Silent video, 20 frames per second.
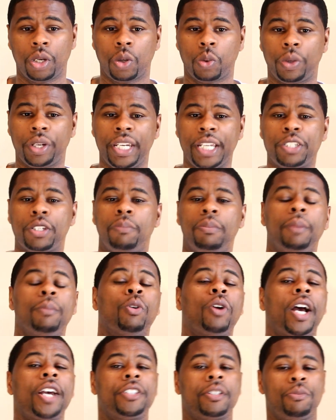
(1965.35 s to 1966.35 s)
we need to
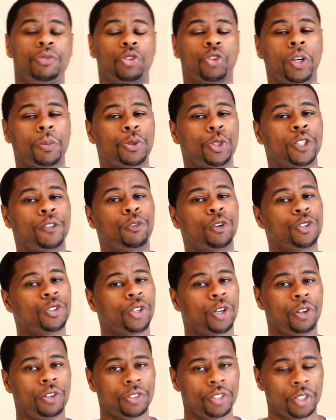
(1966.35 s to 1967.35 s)
memorize some scriptures for
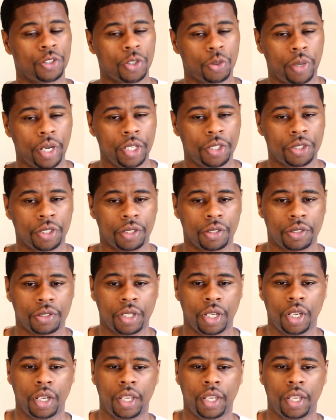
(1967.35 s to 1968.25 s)
certain situations